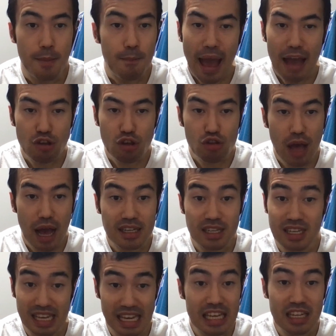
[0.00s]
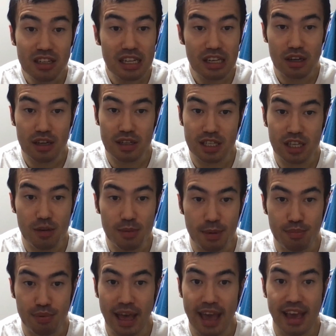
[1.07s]
Magic Johnson easily could have still
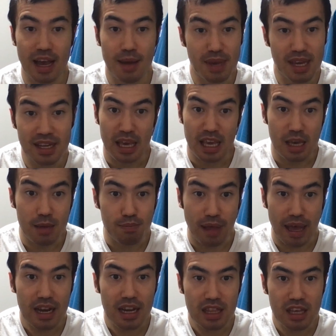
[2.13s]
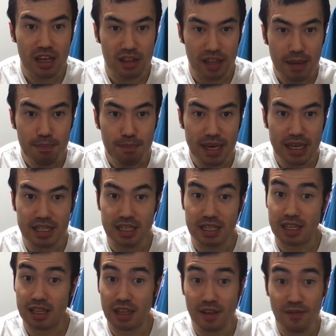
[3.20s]
been playing. I mean, he played in the Olympics
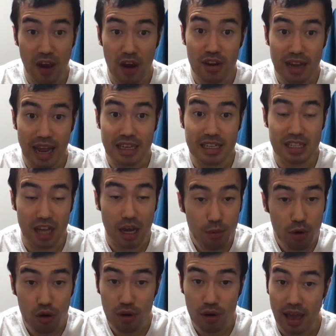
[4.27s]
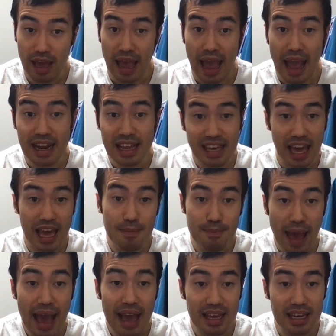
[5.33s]
the very next summer, and he came
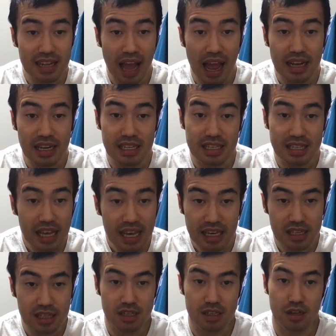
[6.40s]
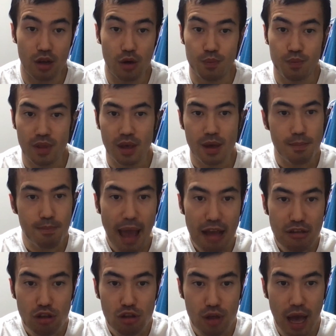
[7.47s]
back in '96, so
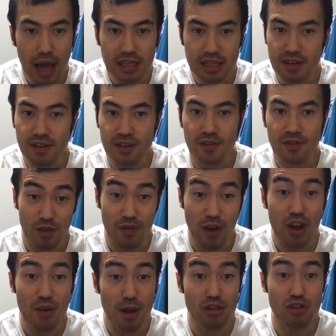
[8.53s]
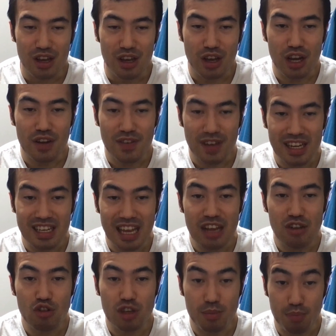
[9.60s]
Magic Johnson very much could have
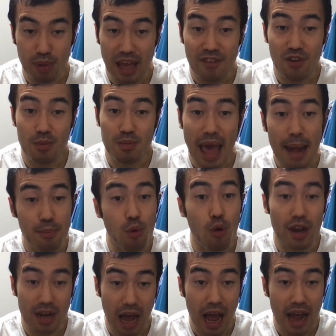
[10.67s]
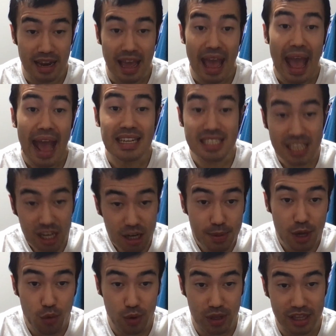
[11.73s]
continued to play from that point on and still
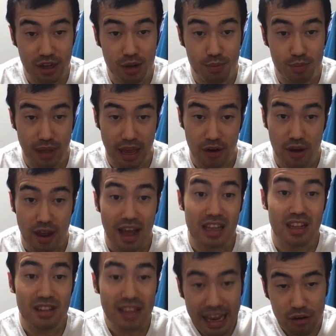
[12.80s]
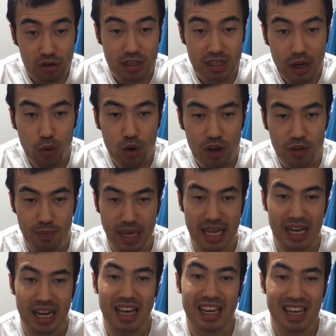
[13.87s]
be a really good player, and the Lakers still would have
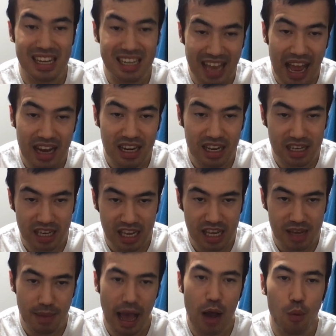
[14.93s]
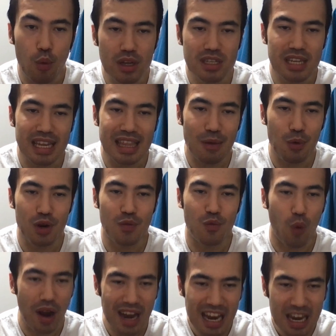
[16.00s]
been a contending team. I wouldn't say they would
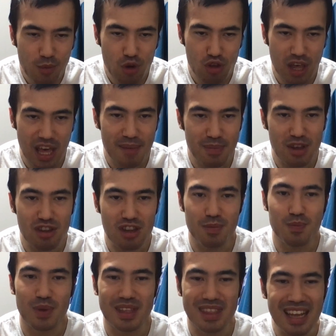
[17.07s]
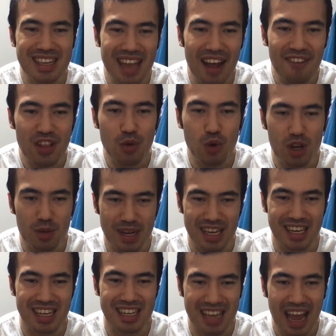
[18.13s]
have won any more championships, but they definitely would have been
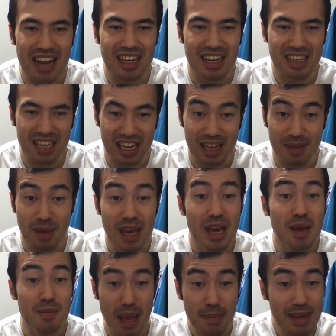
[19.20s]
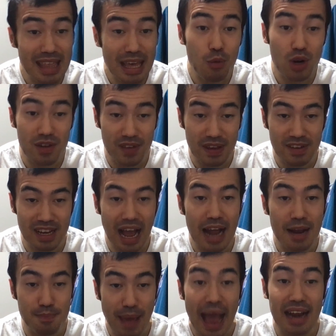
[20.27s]
a contending team. Maybe they would have even
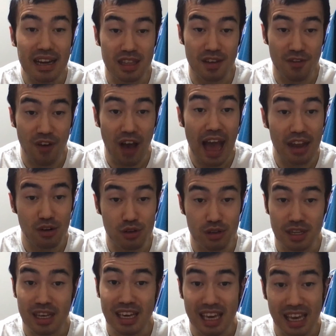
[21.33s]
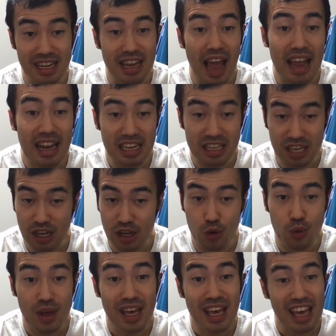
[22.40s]
gotten back to the finals in
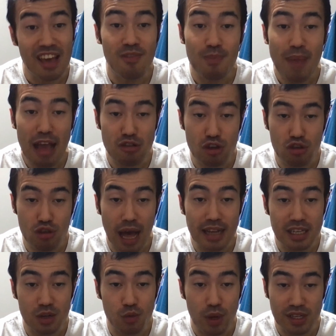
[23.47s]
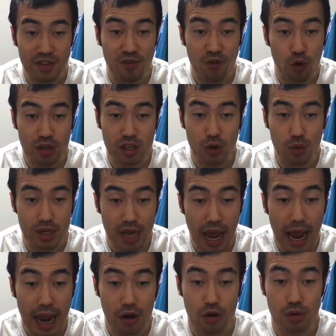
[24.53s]
'92 if Magic Johnson wasn't forced to
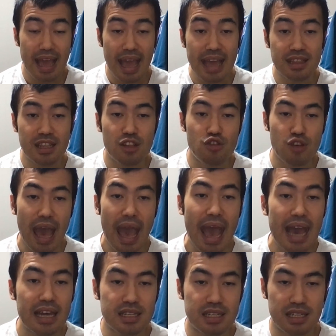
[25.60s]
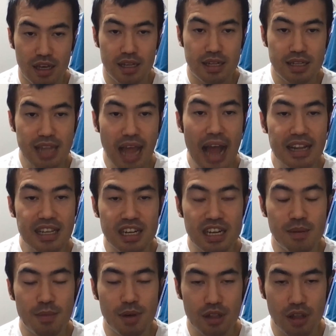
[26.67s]
retire. And the Jazz, Stockton
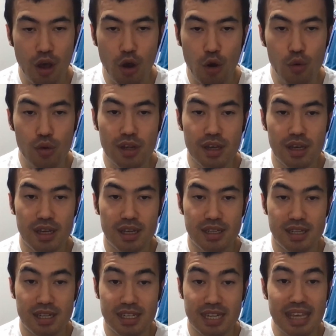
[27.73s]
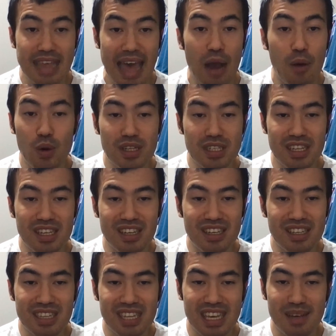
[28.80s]
and Malone, to say that wasn't a
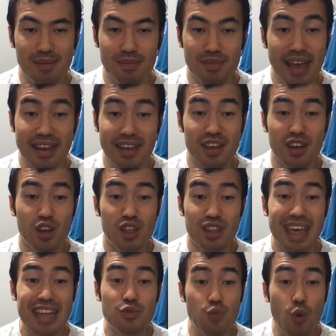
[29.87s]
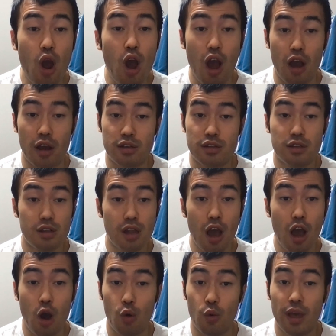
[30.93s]
good team, like, that's wrong.
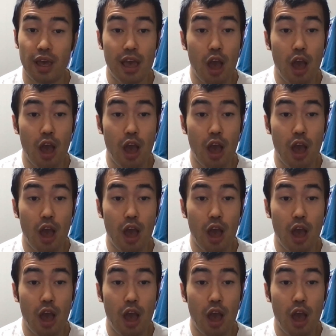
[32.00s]
No.